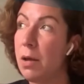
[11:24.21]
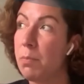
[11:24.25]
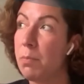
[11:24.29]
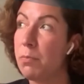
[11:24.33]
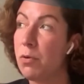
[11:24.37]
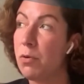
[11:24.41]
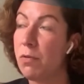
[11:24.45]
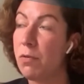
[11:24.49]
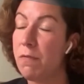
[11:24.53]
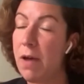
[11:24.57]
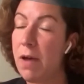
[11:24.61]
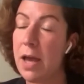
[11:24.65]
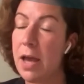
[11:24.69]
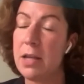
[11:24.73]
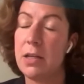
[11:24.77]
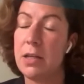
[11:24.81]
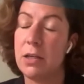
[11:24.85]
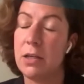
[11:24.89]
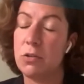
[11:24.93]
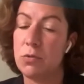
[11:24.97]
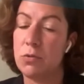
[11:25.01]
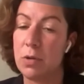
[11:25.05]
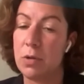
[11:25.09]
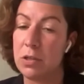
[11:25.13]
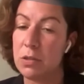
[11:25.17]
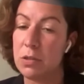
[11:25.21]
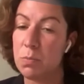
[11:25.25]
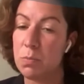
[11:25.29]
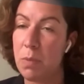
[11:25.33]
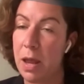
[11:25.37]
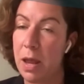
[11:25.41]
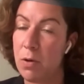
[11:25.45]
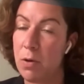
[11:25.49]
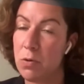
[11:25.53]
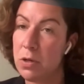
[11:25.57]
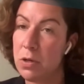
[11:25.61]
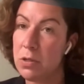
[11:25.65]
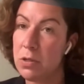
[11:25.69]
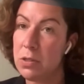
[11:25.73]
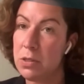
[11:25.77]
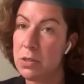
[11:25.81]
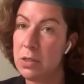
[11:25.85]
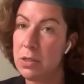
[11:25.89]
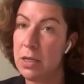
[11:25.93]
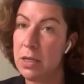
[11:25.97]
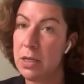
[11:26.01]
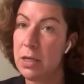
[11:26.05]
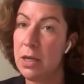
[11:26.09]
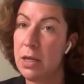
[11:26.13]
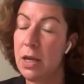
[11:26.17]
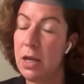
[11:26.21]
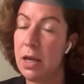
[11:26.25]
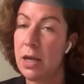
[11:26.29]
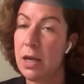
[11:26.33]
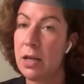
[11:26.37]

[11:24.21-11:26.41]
providing transparency